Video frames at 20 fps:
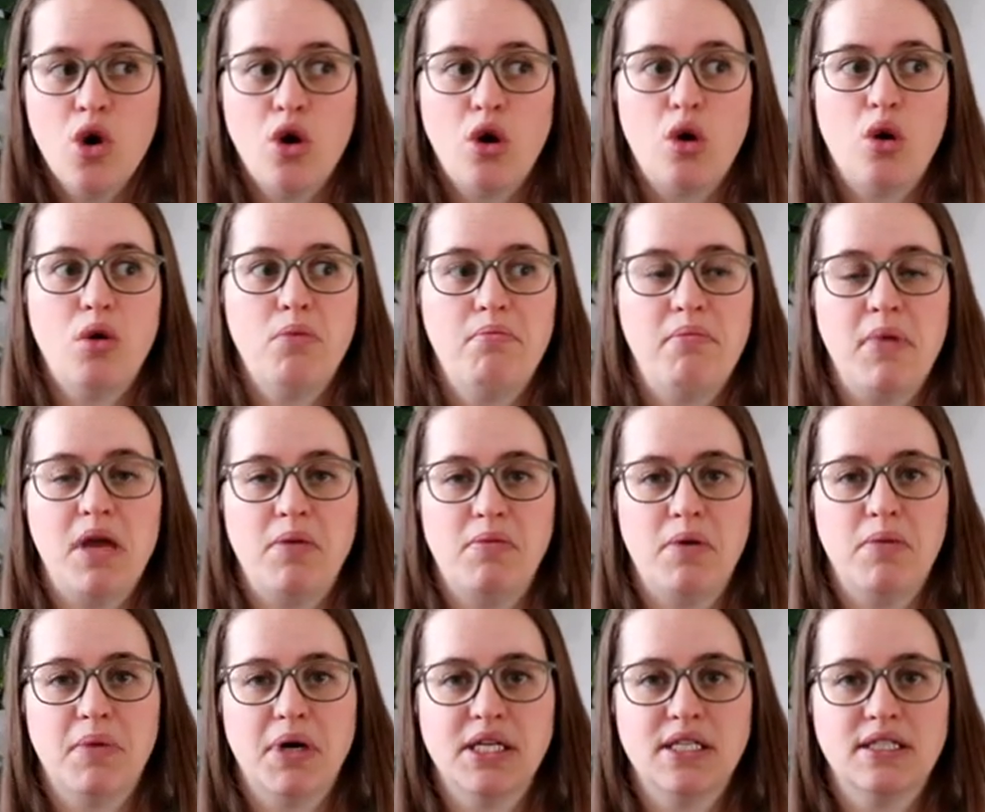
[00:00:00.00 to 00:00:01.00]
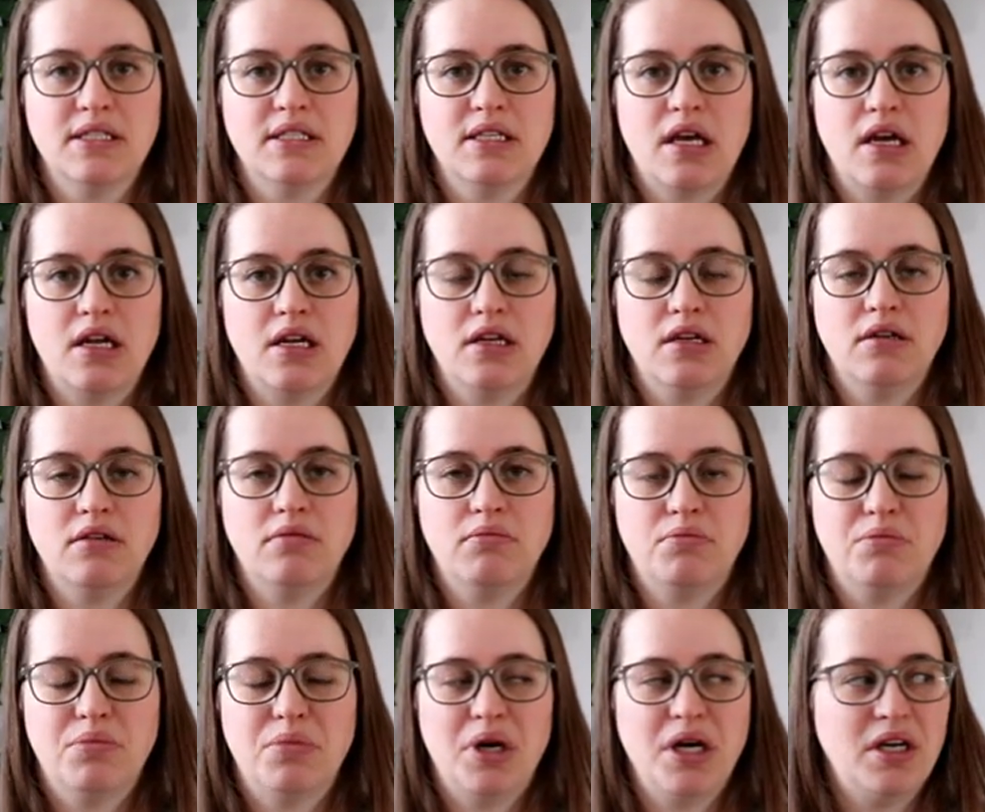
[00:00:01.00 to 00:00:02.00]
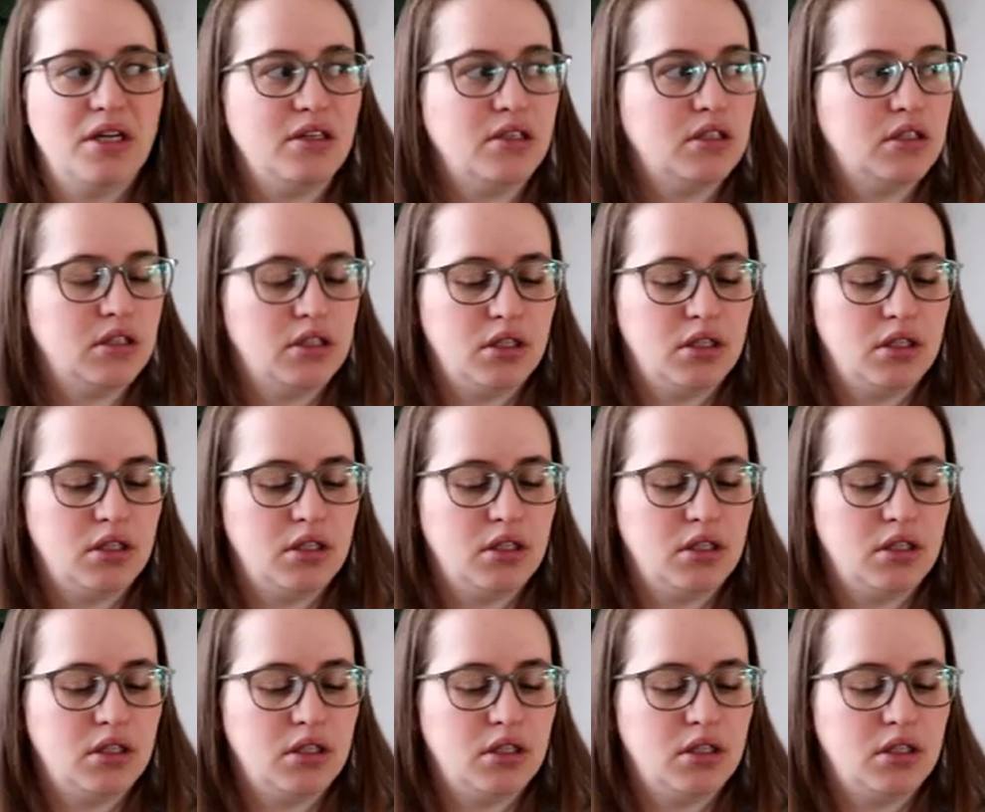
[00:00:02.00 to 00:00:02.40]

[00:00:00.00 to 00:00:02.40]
or maybe my son. But